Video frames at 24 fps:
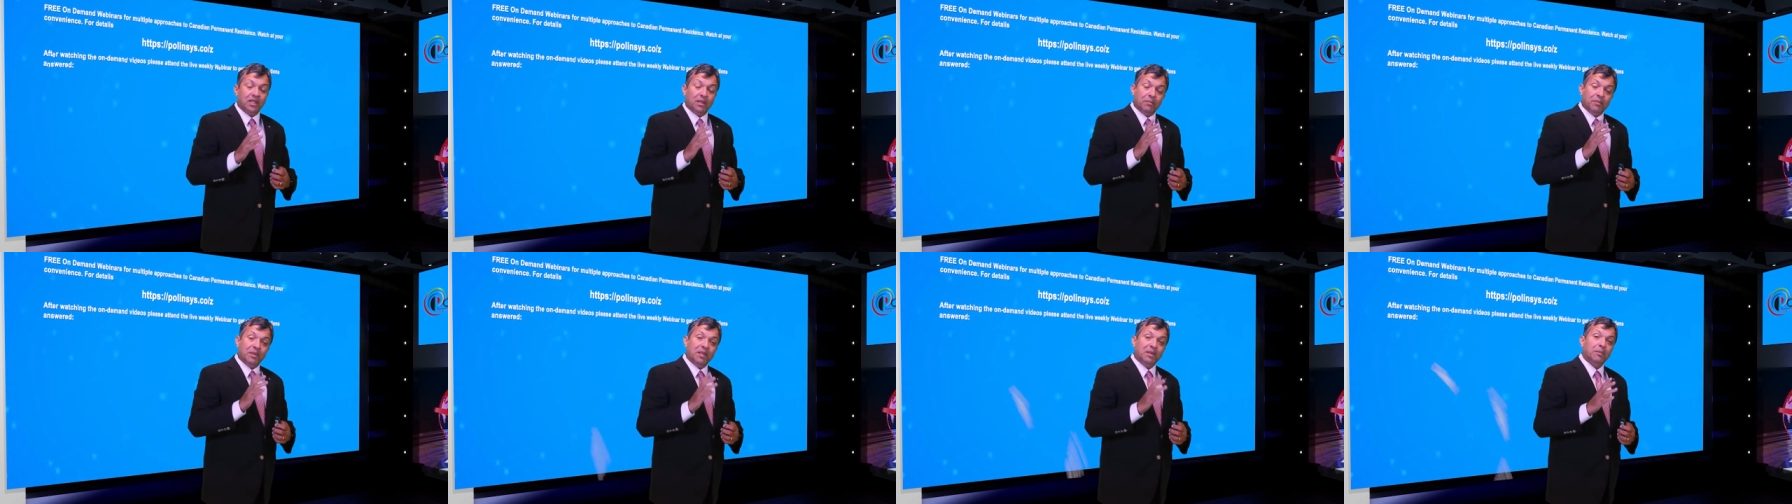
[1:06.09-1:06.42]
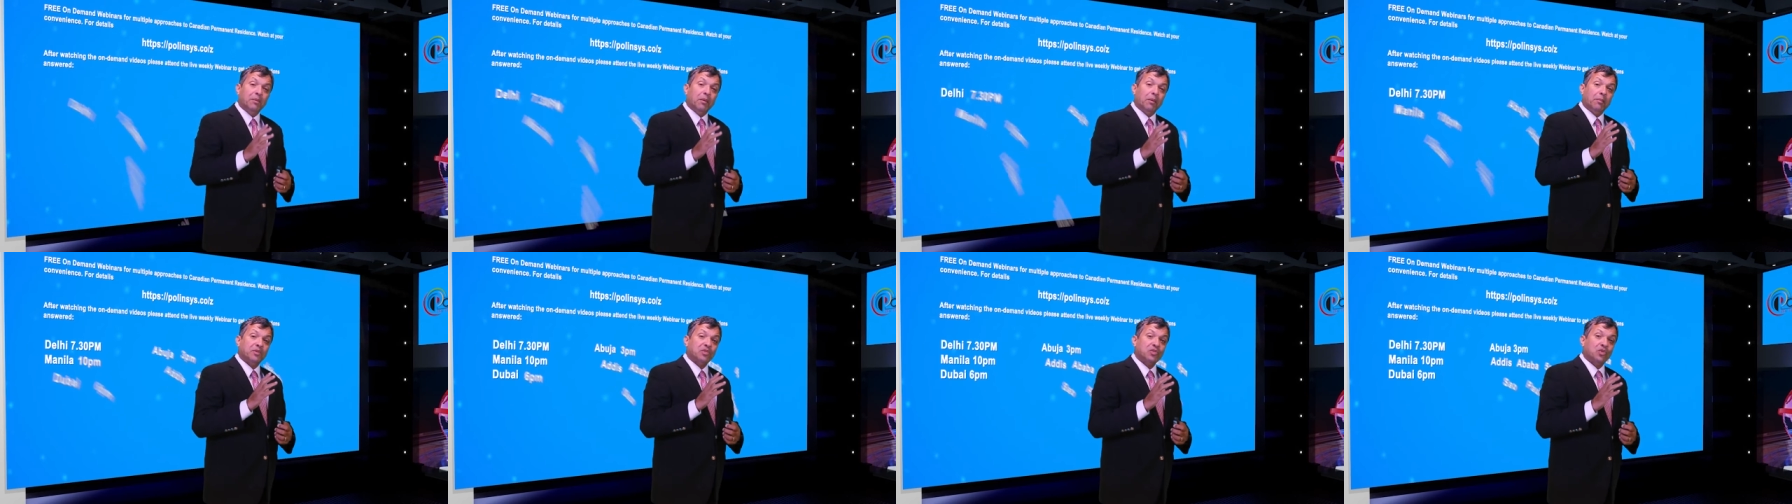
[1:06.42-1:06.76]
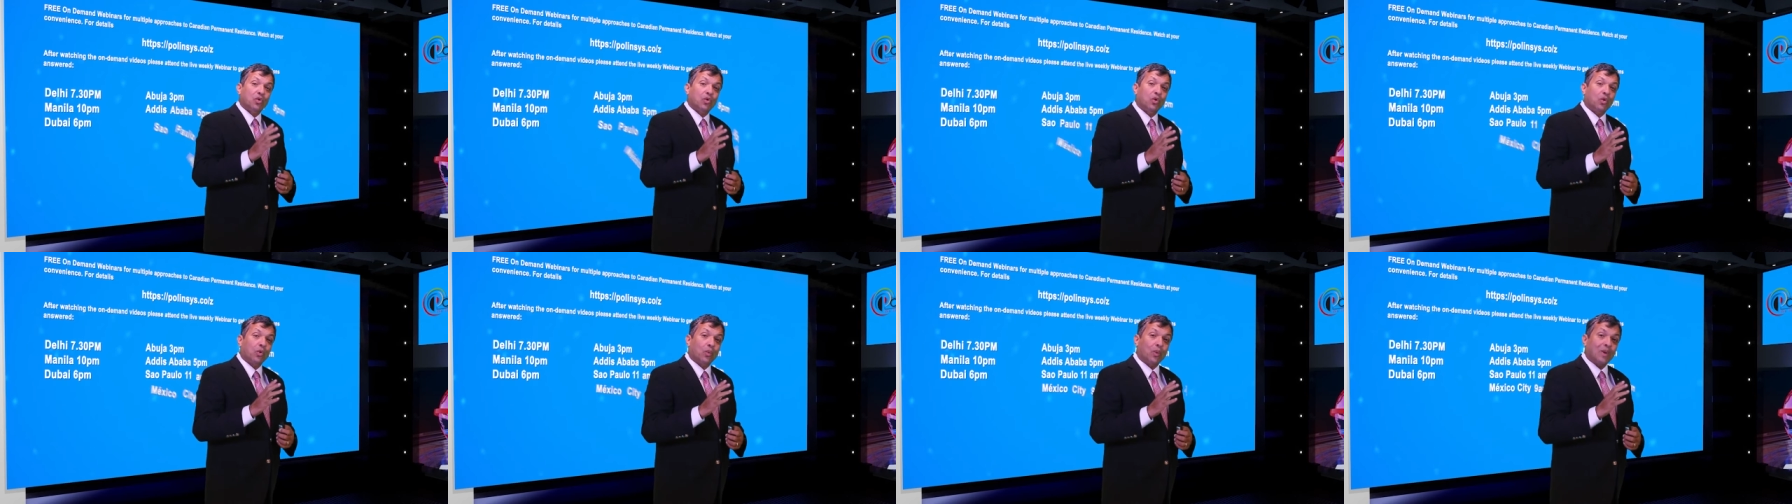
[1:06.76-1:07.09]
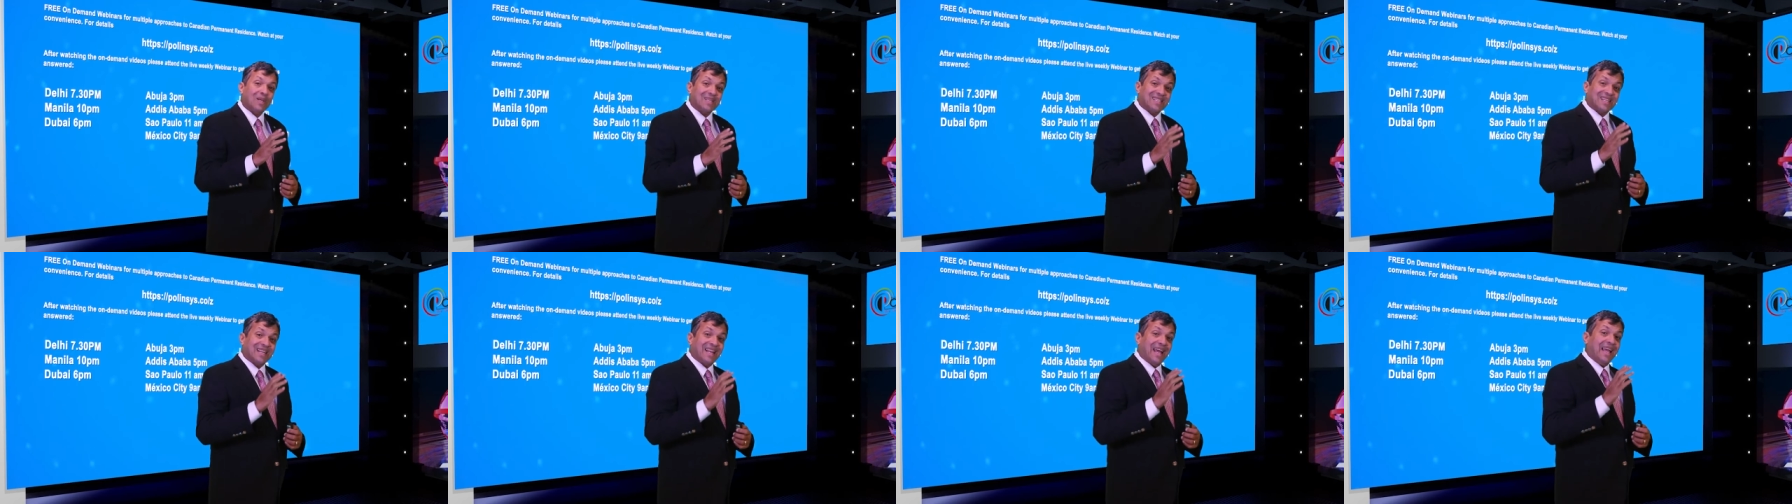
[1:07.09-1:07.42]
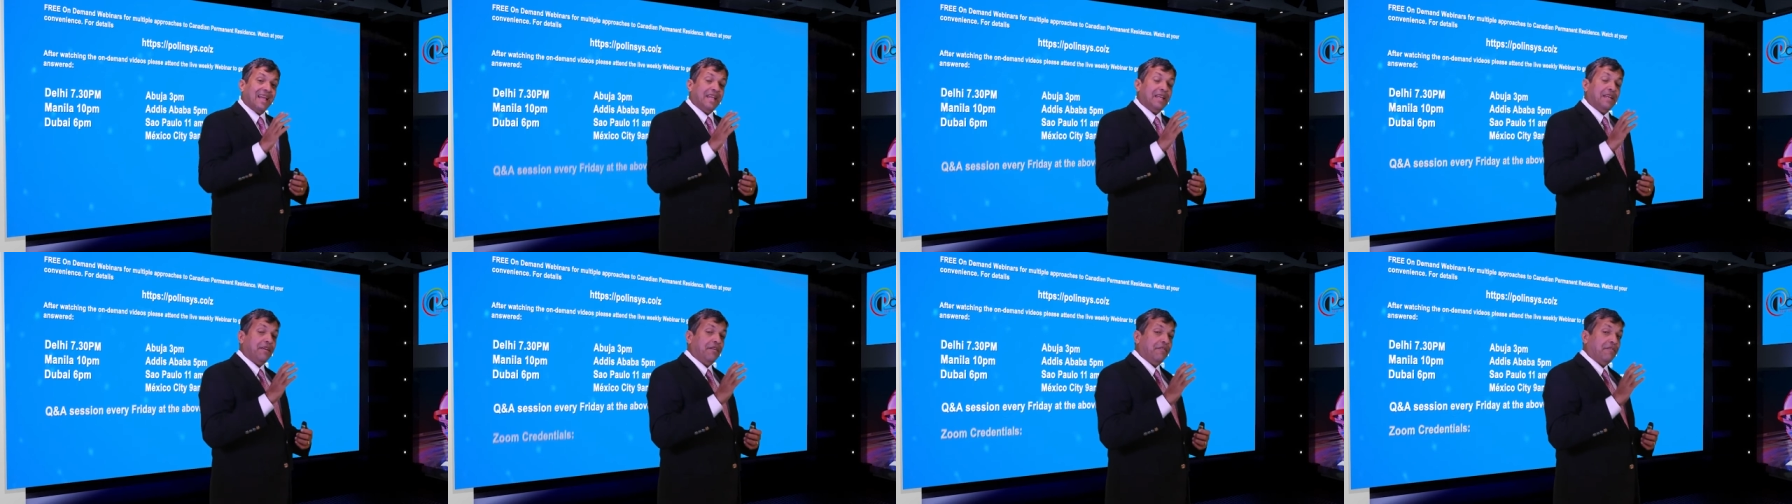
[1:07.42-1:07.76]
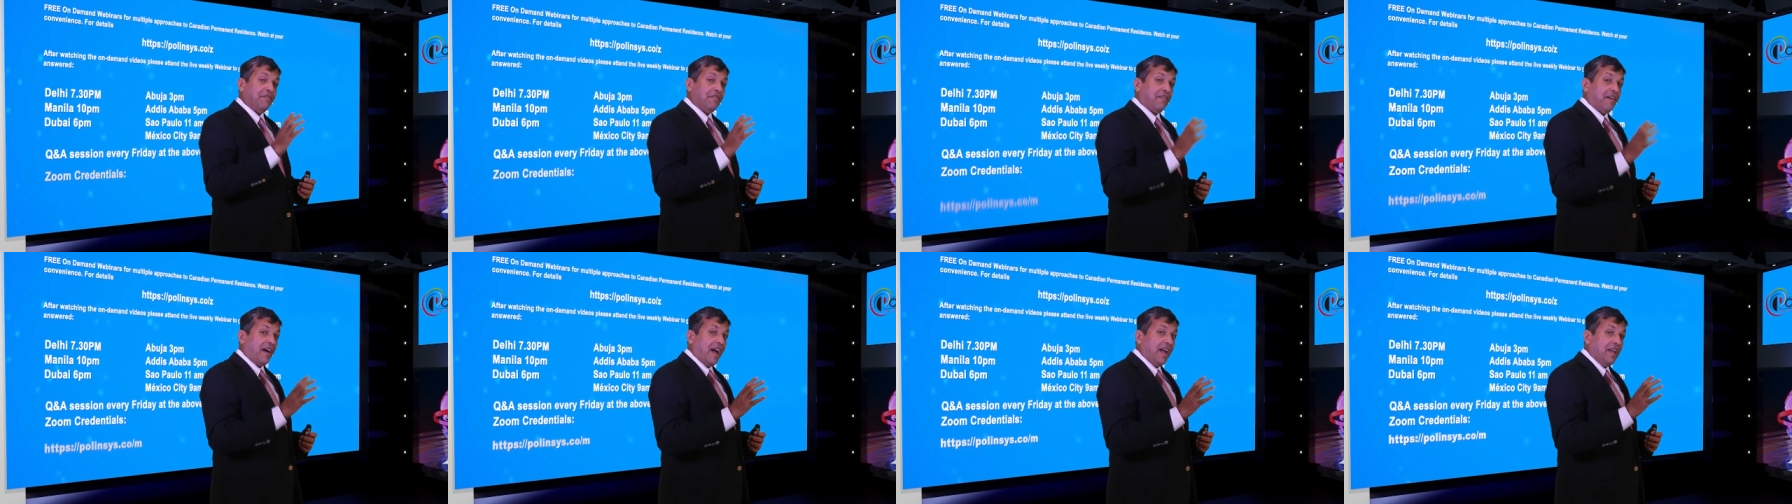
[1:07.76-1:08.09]
the minimum score was
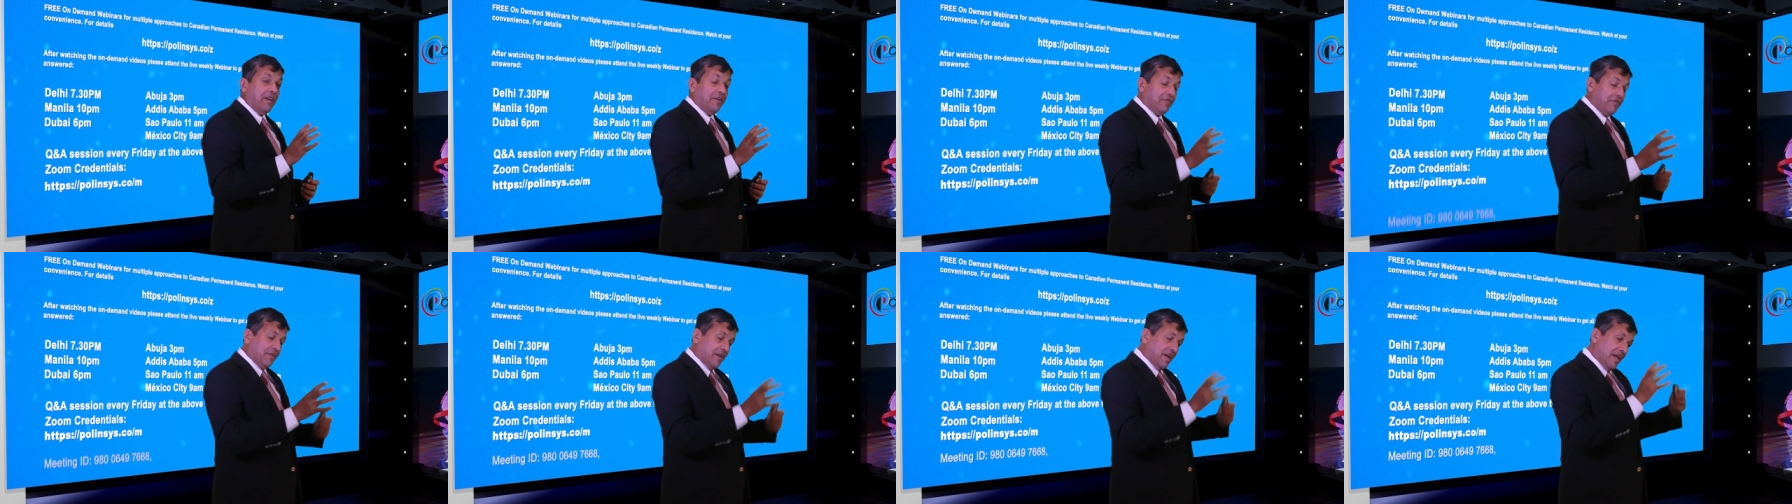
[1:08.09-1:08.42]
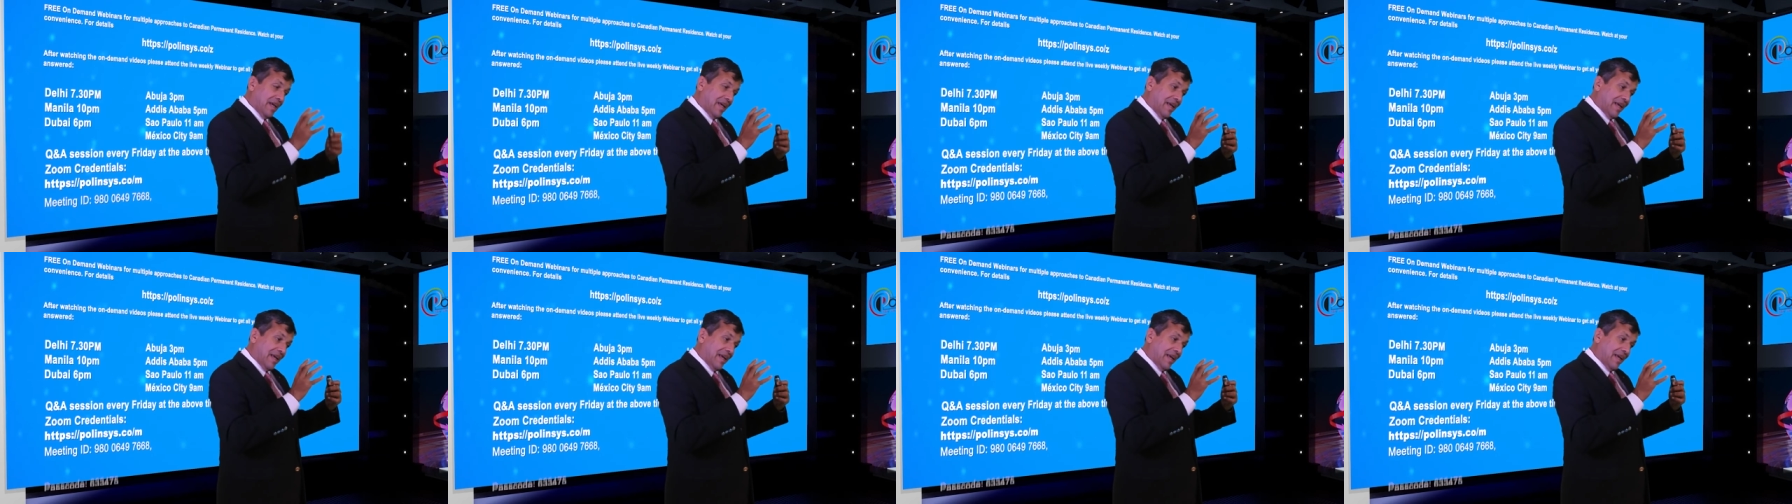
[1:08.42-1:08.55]
95